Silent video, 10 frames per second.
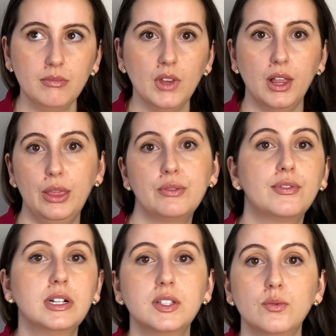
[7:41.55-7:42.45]
The
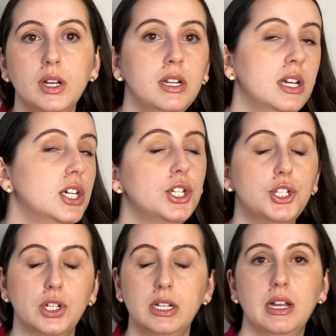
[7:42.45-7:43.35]
first one
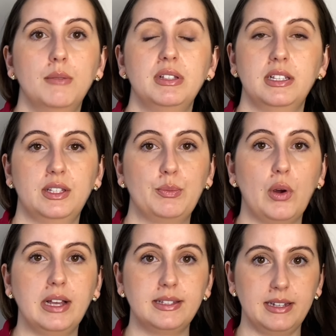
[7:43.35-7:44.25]
shouldn't come as a
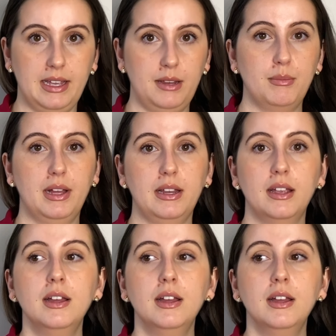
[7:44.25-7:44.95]
surprise to anybody.